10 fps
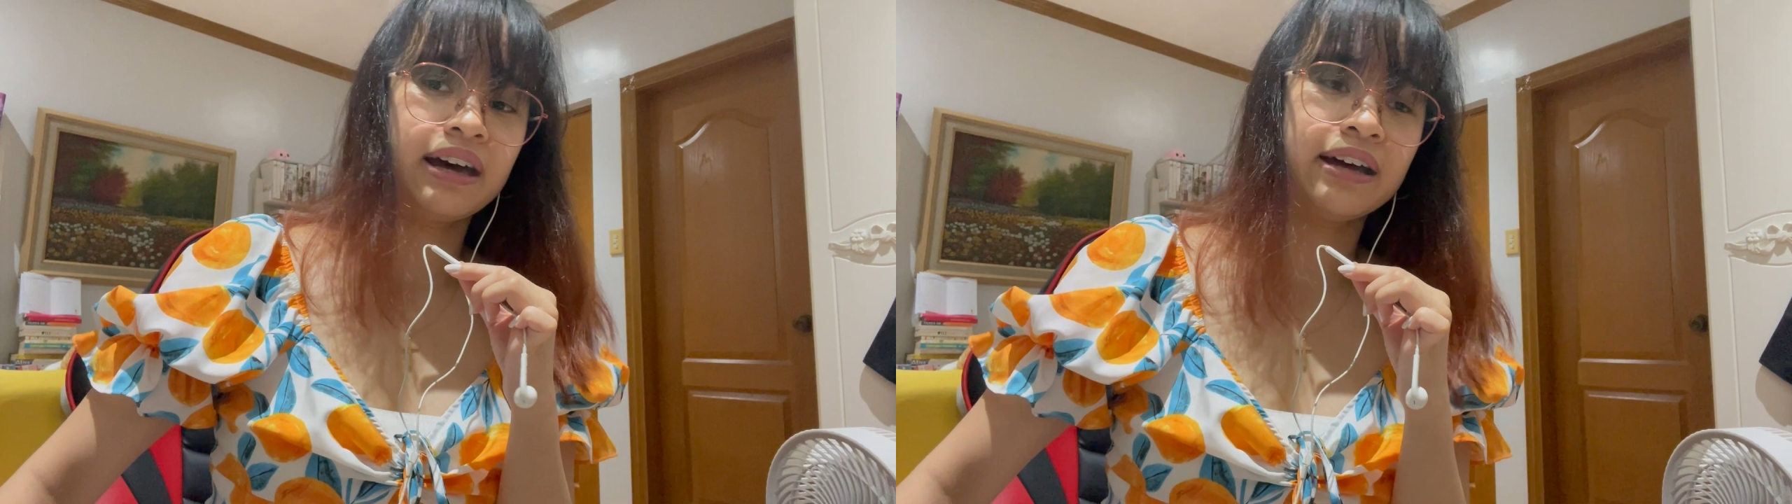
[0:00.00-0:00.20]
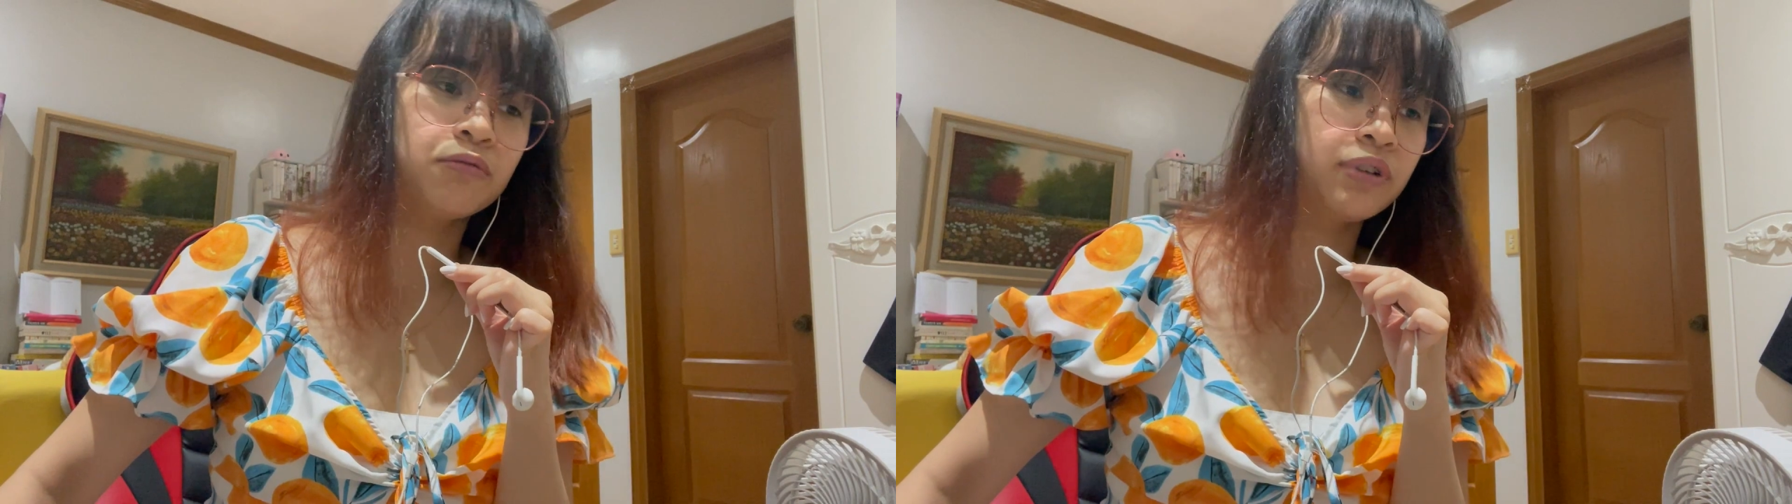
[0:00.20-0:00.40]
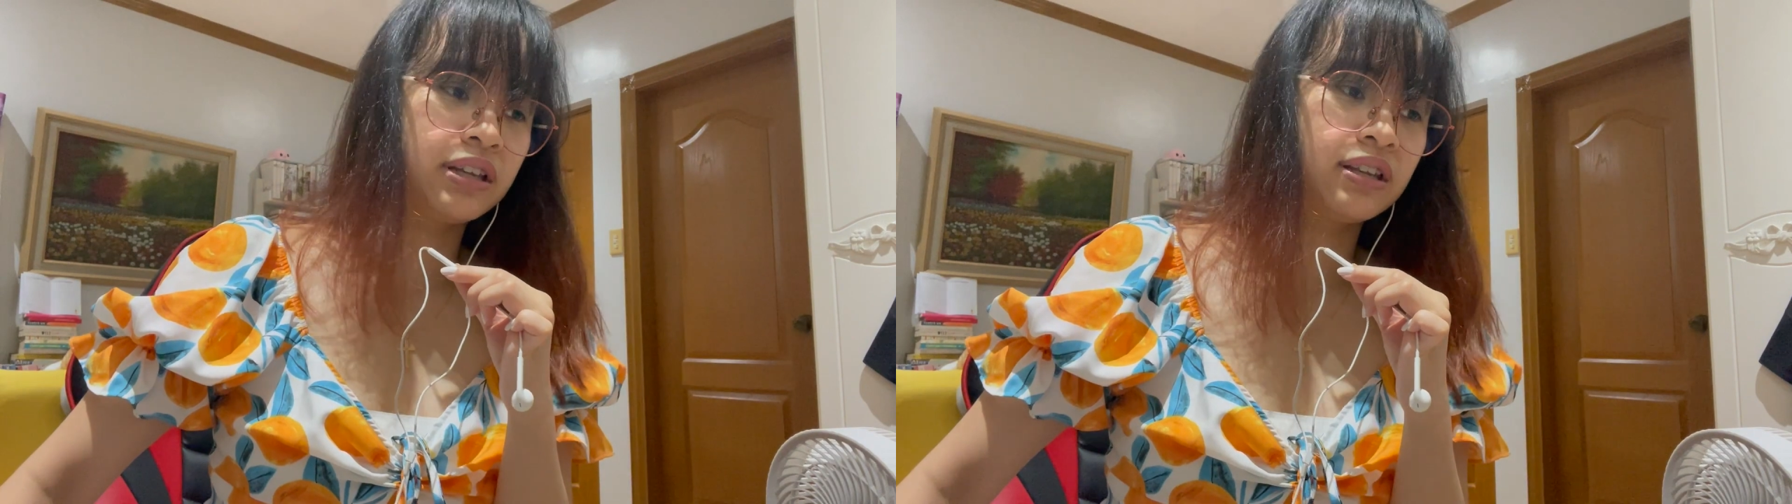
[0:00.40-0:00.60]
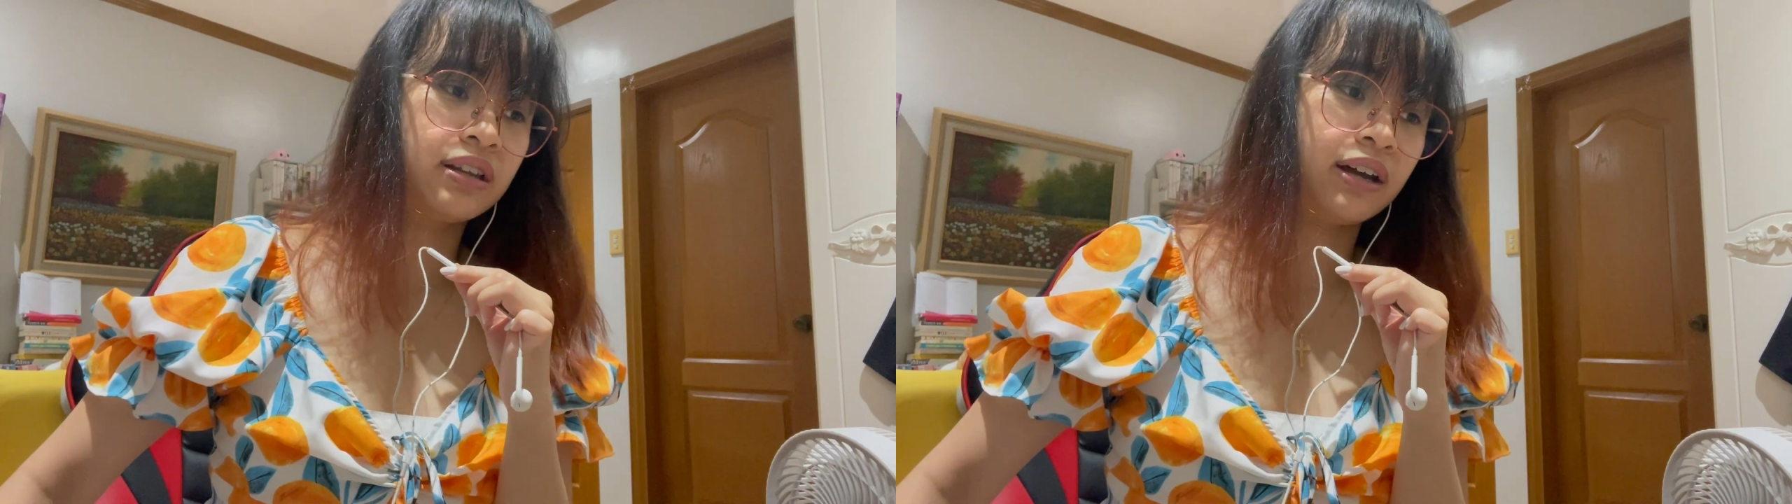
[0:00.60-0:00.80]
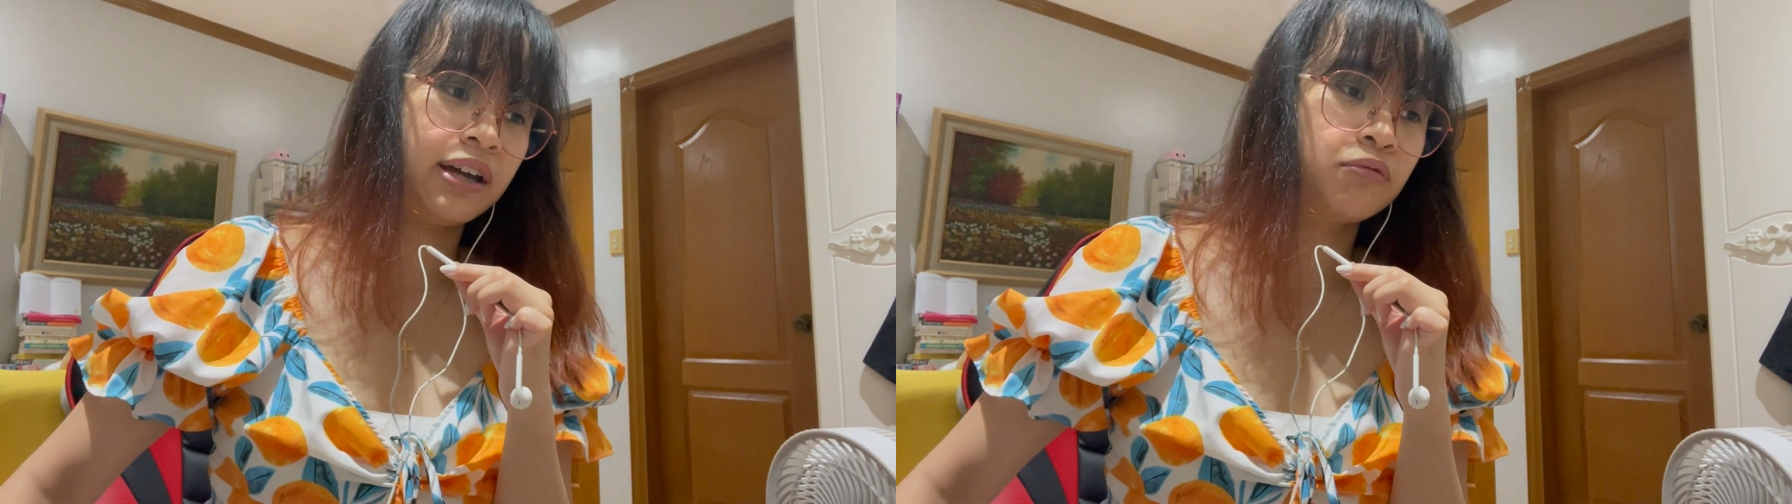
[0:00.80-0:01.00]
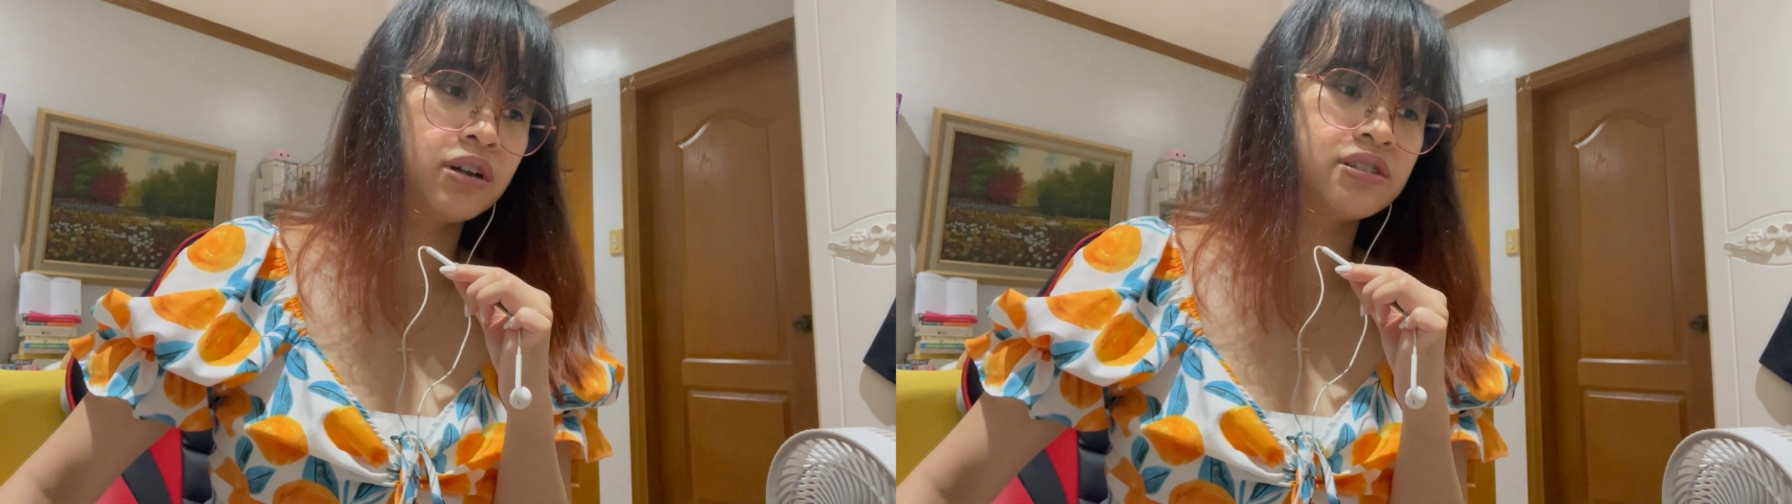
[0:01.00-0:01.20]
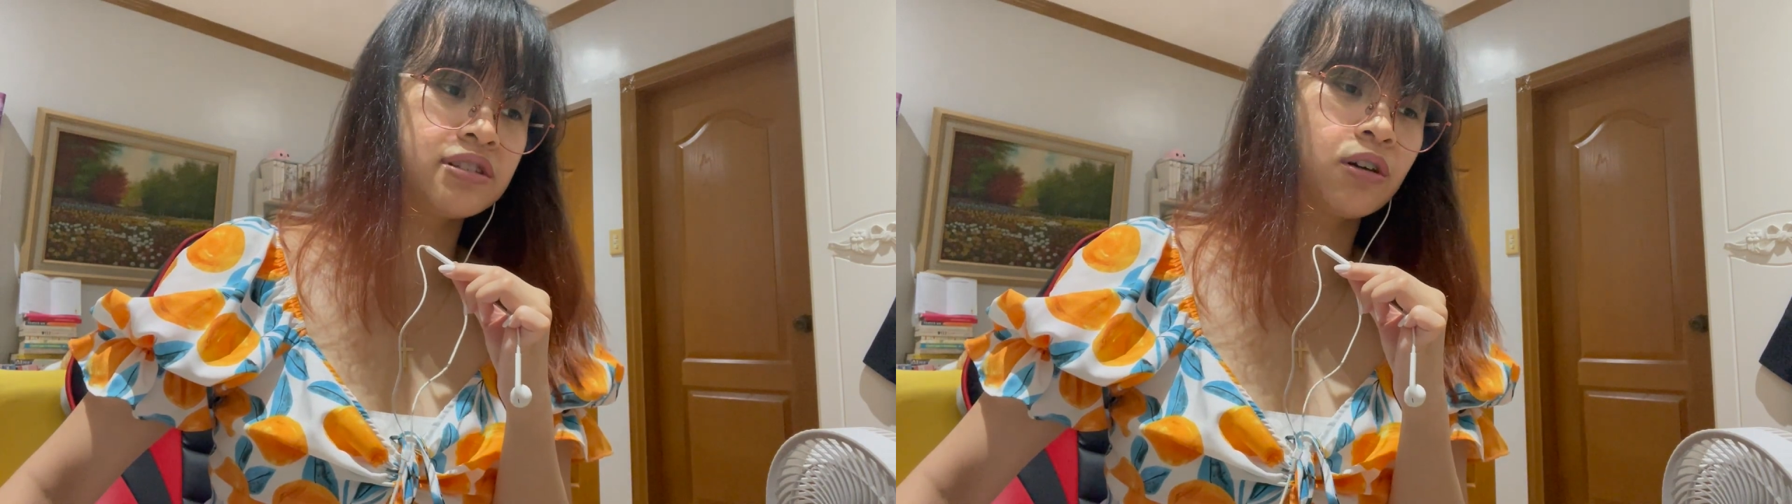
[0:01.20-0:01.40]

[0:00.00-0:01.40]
And with Haiwon's